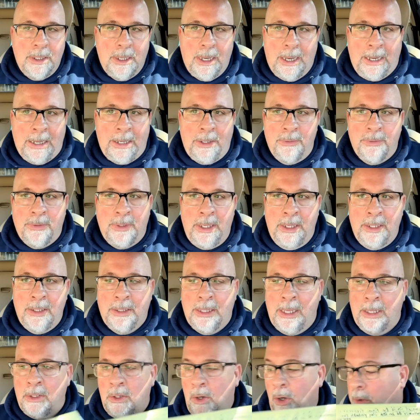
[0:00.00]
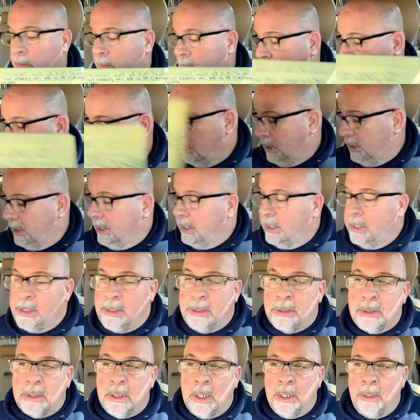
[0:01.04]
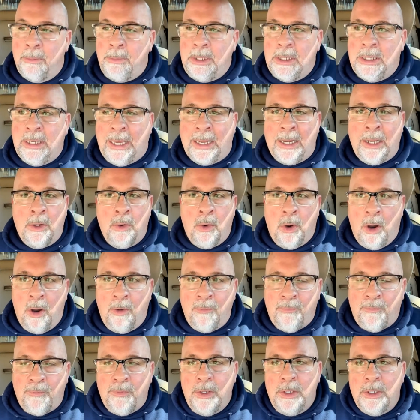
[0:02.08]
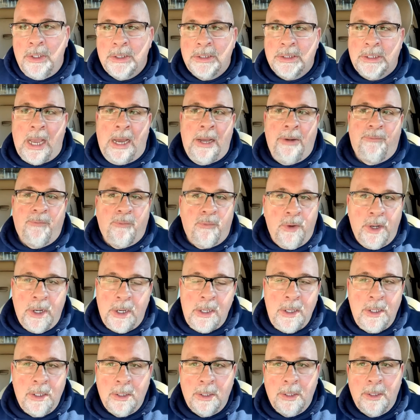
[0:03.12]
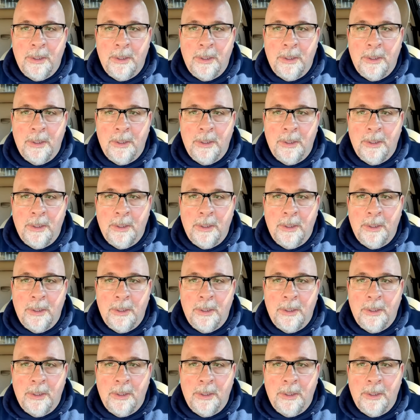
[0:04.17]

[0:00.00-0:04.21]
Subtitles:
I don't think that Kohberger is going to be getting off scot-free